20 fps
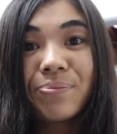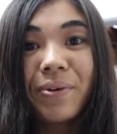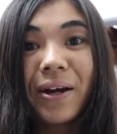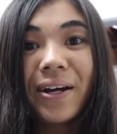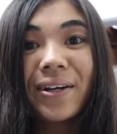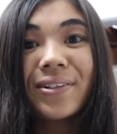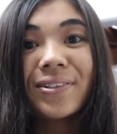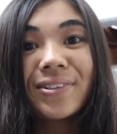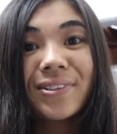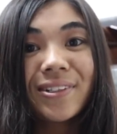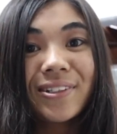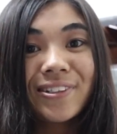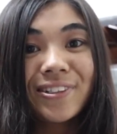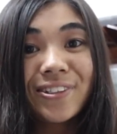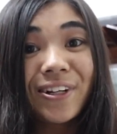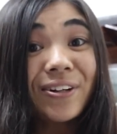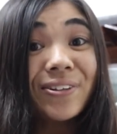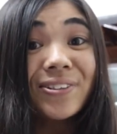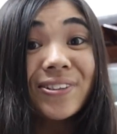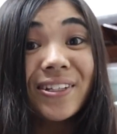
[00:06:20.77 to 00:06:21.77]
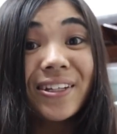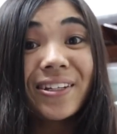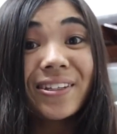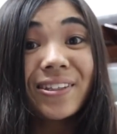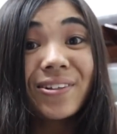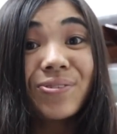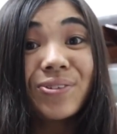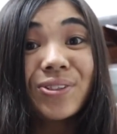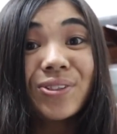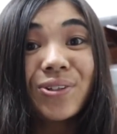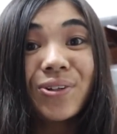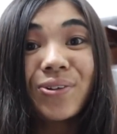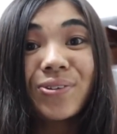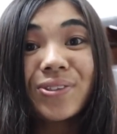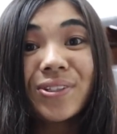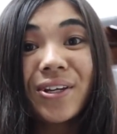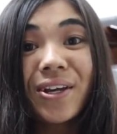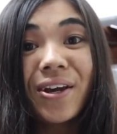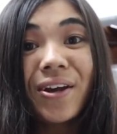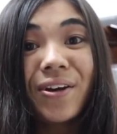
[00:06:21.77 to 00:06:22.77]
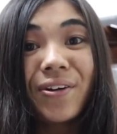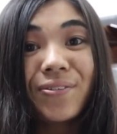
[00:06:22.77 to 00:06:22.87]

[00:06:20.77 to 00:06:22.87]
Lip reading: miles to start seeing the results